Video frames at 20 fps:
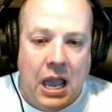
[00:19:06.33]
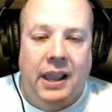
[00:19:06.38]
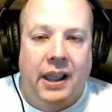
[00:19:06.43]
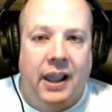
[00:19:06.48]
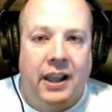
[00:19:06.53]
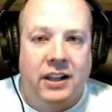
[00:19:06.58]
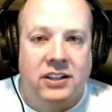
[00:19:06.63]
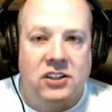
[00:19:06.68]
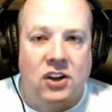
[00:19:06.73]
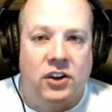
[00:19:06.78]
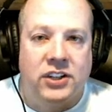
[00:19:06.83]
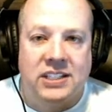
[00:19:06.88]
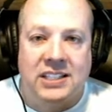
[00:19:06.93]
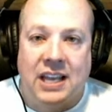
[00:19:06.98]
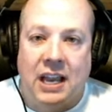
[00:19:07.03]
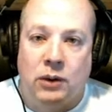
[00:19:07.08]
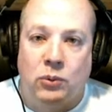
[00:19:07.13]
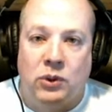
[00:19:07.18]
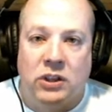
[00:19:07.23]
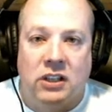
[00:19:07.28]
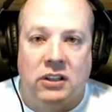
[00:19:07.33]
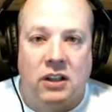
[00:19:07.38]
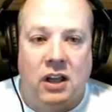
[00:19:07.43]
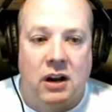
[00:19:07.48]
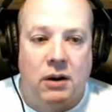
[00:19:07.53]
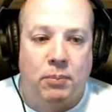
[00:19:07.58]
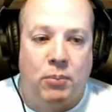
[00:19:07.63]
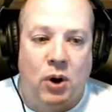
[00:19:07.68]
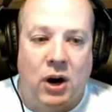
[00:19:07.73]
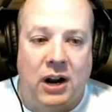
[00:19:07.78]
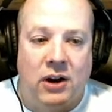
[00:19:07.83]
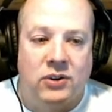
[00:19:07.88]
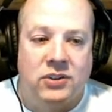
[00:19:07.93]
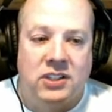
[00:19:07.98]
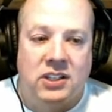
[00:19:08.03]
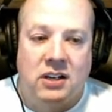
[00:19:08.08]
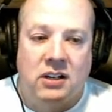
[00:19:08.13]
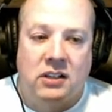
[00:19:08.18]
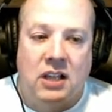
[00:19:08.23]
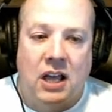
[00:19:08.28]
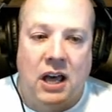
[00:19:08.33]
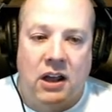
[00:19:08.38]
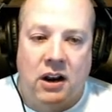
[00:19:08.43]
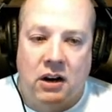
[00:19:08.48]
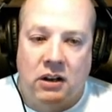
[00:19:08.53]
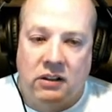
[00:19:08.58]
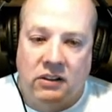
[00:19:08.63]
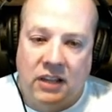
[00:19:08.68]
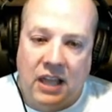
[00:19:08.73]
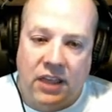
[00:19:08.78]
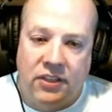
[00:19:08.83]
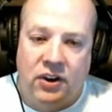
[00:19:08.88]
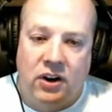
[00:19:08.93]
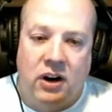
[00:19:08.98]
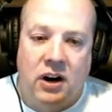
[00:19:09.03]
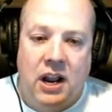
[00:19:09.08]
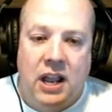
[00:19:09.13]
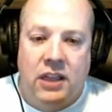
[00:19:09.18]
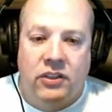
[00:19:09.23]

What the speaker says: It's all designed with a lot of browns and a lot of leather.